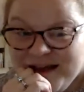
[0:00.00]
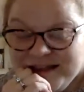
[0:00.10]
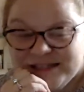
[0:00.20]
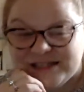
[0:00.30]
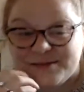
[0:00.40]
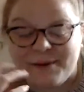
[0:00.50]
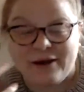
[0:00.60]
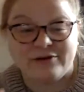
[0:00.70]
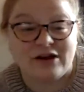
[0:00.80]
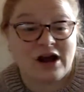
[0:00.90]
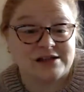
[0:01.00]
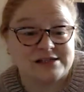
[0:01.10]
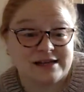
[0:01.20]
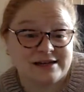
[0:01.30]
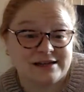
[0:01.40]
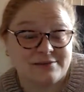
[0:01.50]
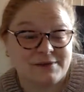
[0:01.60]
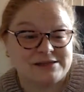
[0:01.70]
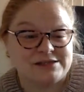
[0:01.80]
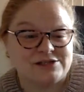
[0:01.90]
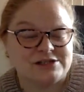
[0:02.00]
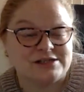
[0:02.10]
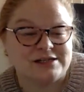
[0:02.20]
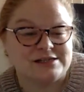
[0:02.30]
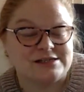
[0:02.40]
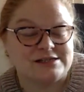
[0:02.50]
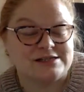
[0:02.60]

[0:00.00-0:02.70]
this is about not sending the messages he needs to